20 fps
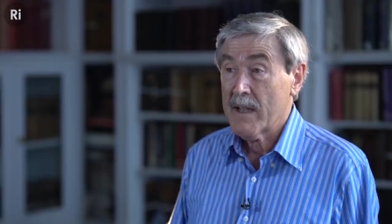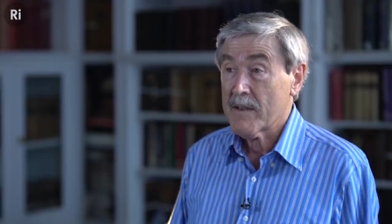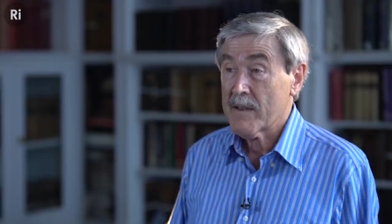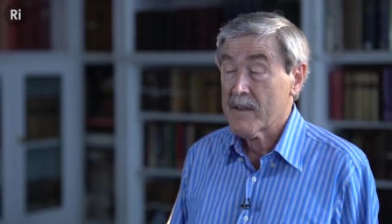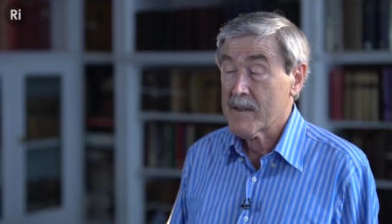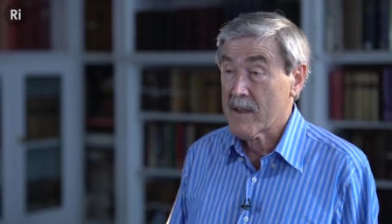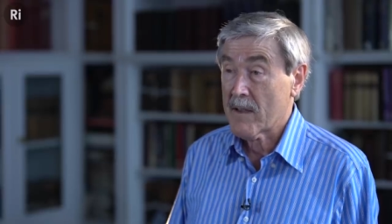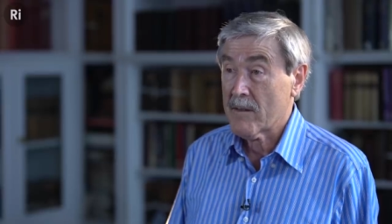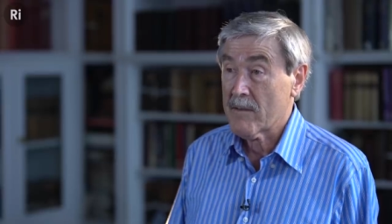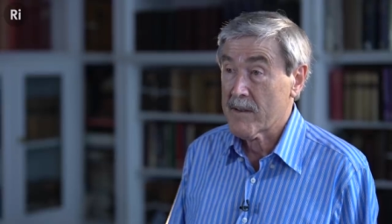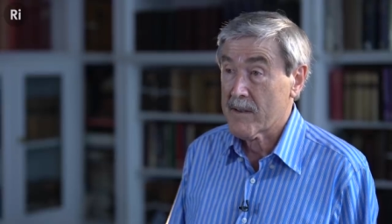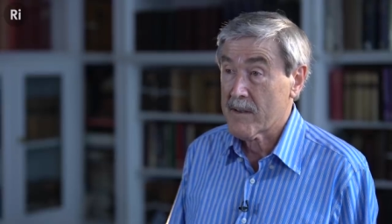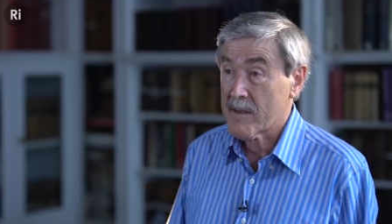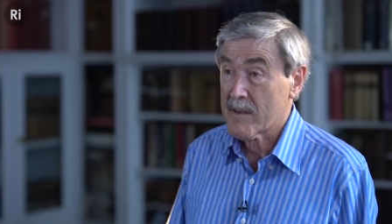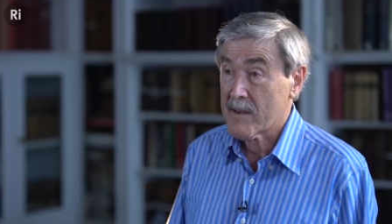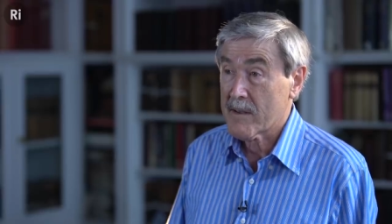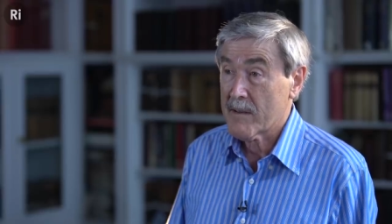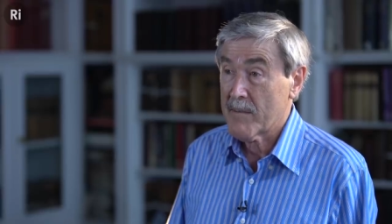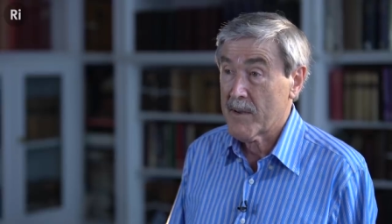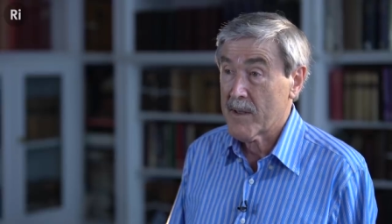the solar
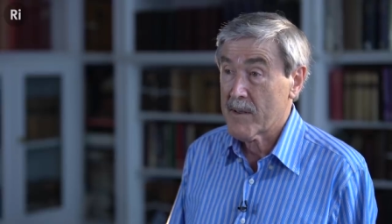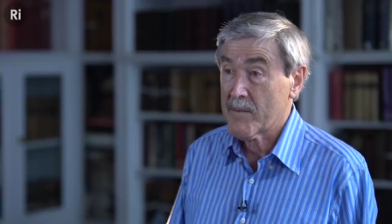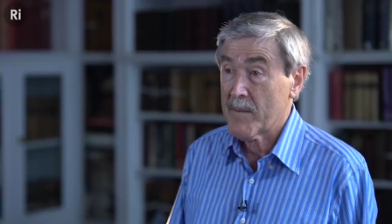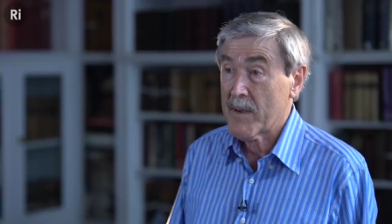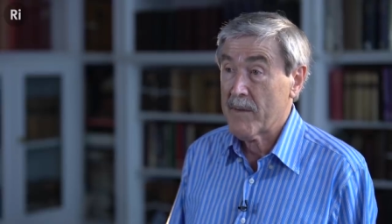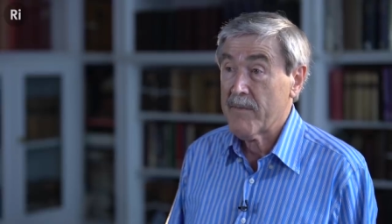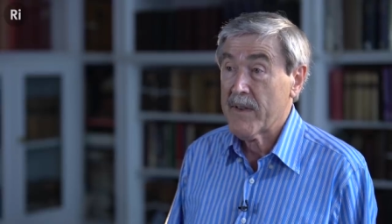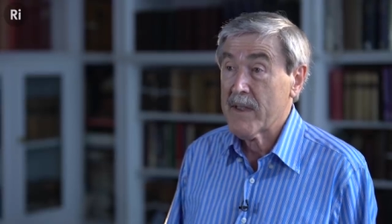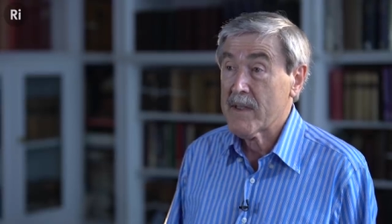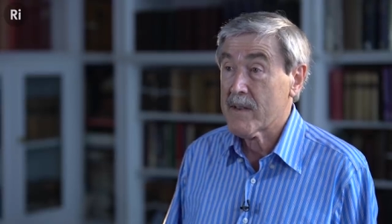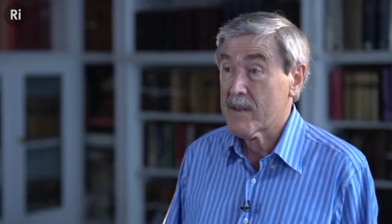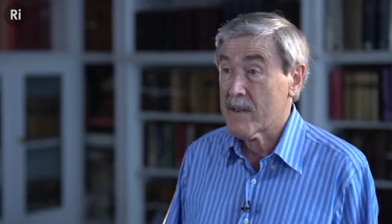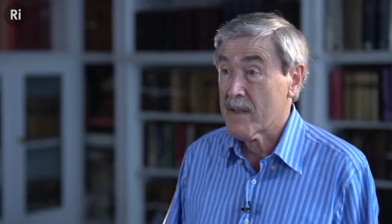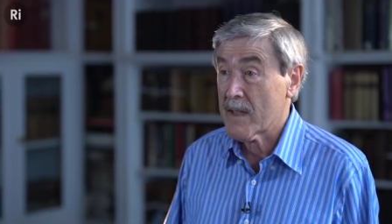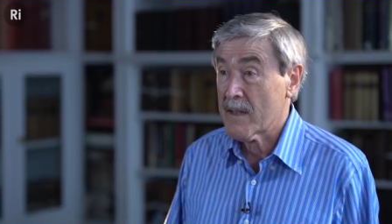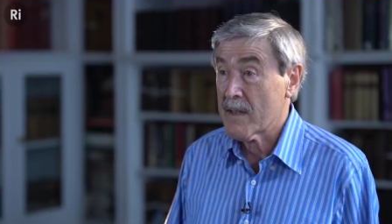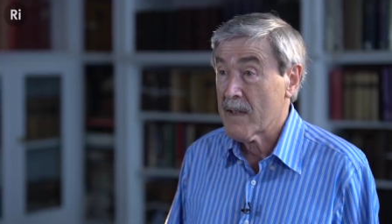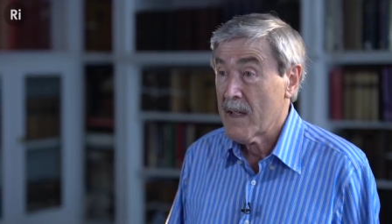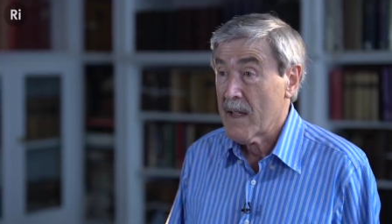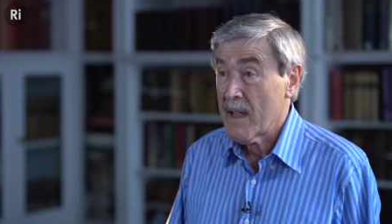system has been
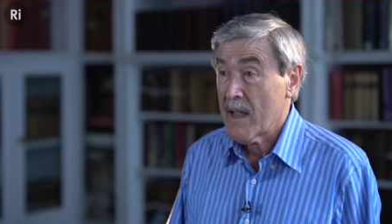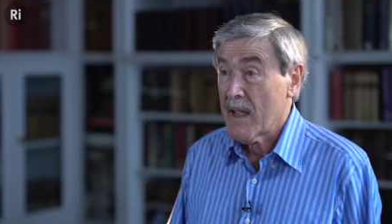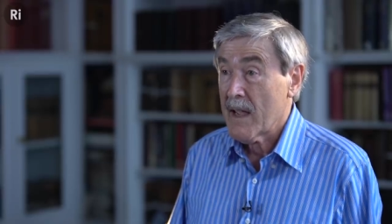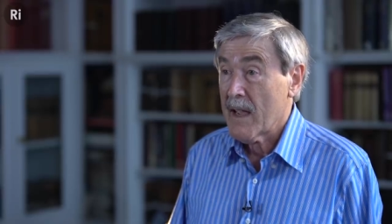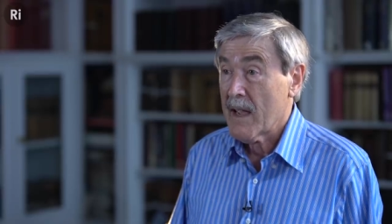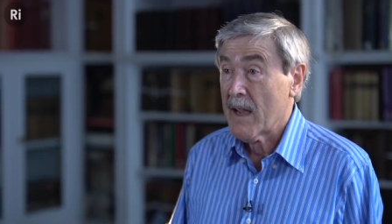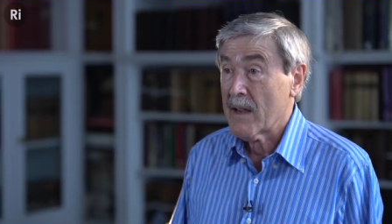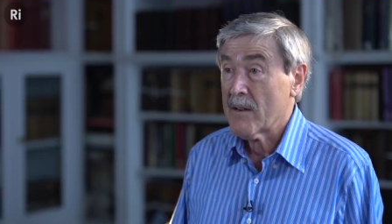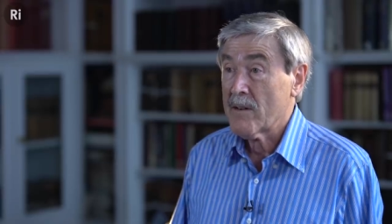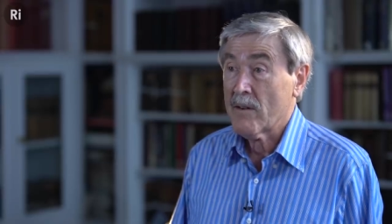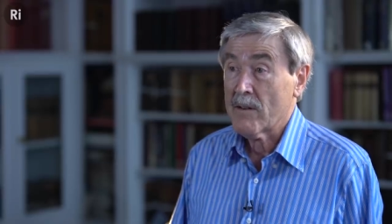visited uh,